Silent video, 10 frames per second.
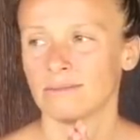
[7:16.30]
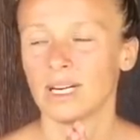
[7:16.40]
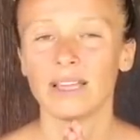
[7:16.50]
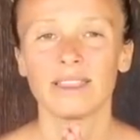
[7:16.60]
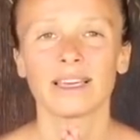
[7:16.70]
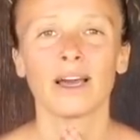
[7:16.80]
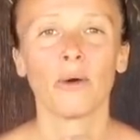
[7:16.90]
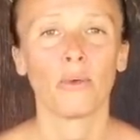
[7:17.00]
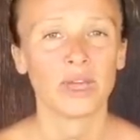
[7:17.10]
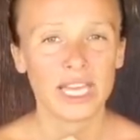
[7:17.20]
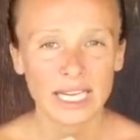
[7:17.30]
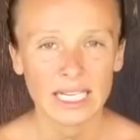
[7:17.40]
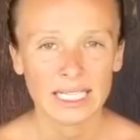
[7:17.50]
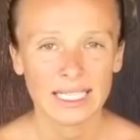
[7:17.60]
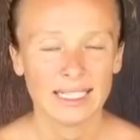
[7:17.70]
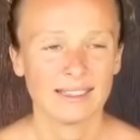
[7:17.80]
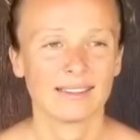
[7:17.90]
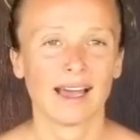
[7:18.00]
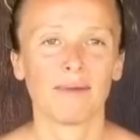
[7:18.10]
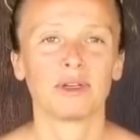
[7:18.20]
I think, a week,
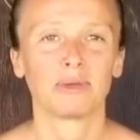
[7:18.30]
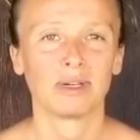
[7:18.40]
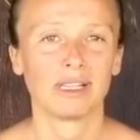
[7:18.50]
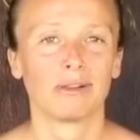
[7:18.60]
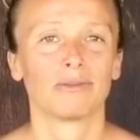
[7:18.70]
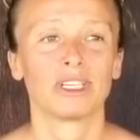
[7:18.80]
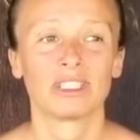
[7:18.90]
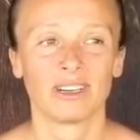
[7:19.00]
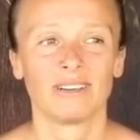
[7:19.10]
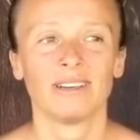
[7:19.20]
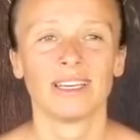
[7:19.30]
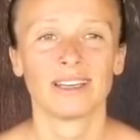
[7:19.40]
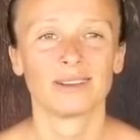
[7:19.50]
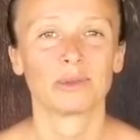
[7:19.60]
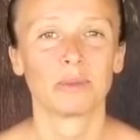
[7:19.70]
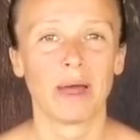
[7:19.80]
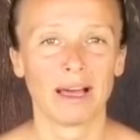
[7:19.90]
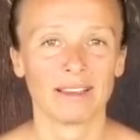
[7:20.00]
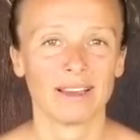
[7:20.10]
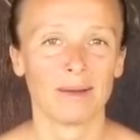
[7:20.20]
Simon will return here to
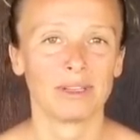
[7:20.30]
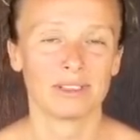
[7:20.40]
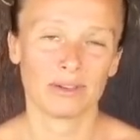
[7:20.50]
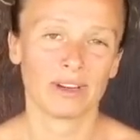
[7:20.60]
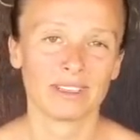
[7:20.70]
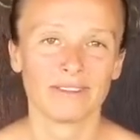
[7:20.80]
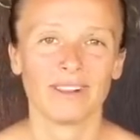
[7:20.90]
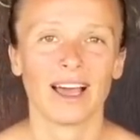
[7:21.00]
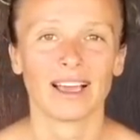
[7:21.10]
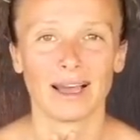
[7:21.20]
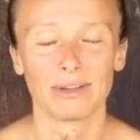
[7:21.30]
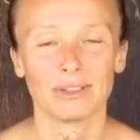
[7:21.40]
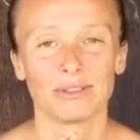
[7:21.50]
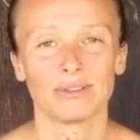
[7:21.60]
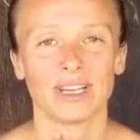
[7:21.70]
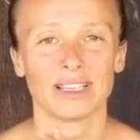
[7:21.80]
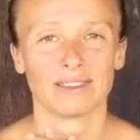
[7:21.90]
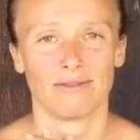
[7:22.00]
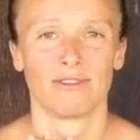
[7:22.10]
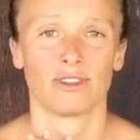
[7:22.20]
Bali. I mean, Joanna's flying out in two days,
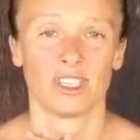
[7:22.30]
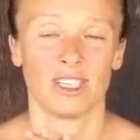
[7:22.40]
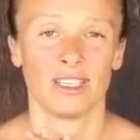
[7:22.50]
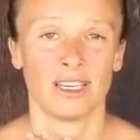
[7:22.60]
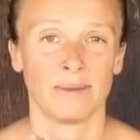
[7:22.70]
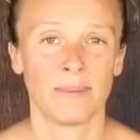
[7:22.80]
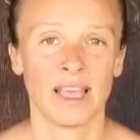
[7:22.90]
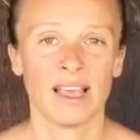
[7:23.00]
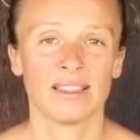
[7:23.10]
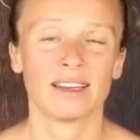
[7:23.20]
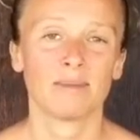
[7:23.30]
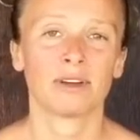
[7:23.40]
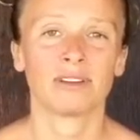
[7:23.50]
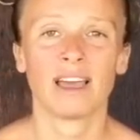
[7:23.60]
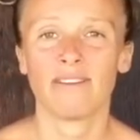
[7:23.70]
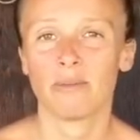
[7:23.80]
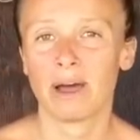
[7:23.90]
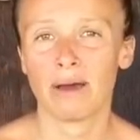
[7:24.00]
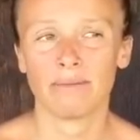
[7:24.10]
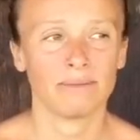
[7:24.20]
unfortunately. Then I'm gonna have
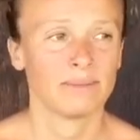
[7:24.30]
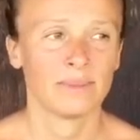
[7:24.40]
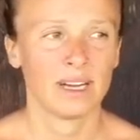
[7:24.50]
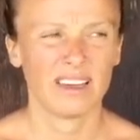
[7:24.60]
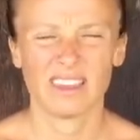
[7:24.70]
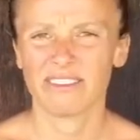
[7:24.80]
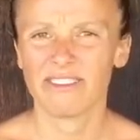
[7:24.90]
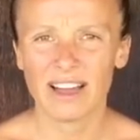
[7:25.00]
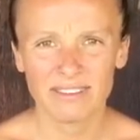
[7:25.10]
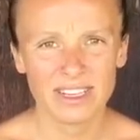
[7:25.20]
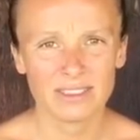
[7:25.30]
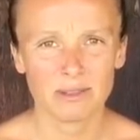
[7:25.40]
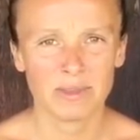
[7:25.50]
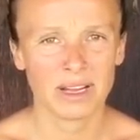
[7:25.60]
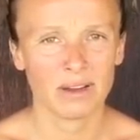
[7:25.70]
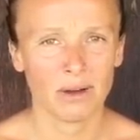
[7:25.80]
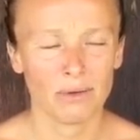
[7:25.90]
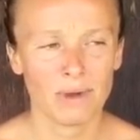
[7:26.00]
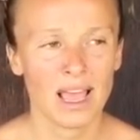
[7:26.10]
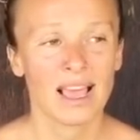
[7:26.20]
about, I think, five days on my
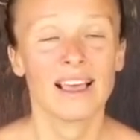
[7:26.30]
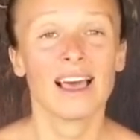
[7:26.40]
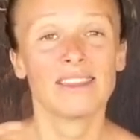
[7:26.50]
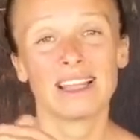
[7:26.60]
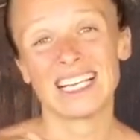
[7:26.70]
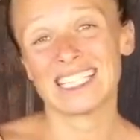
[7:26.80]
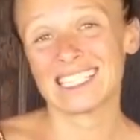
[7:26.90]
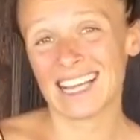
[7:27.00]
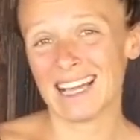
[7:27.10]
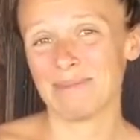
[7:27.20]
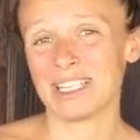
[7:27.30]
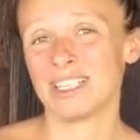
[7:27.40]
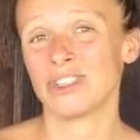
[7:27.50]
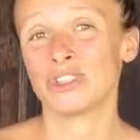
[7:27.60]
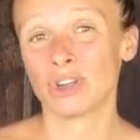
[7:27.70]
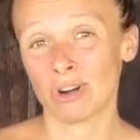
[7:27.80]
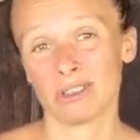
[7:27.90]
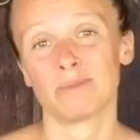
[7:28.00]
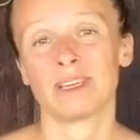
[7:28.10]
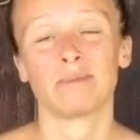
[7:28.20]
own. And then Simon
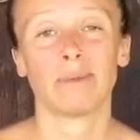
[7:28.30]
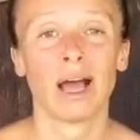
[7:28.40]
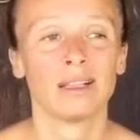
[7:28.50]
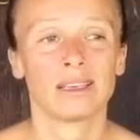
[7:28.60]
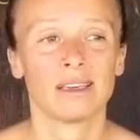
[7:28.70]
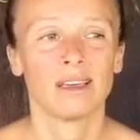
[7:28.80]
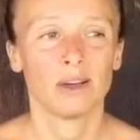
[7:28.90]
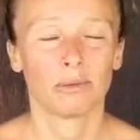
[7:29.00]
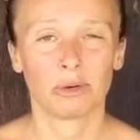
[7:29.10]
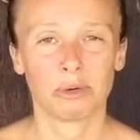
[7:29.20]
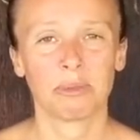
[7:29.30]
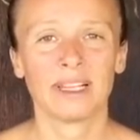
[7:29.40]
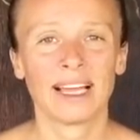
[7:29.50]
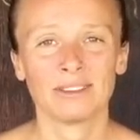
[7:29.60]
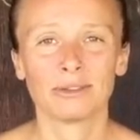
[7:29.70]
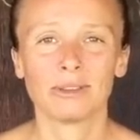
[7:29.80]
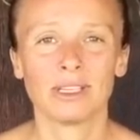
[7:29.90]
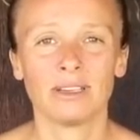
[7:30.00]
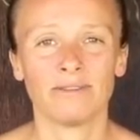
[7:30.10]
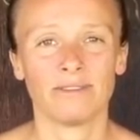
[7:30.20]
joins me in Bali, where we plan to
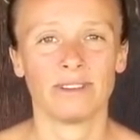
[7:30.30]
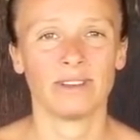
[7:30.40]
live,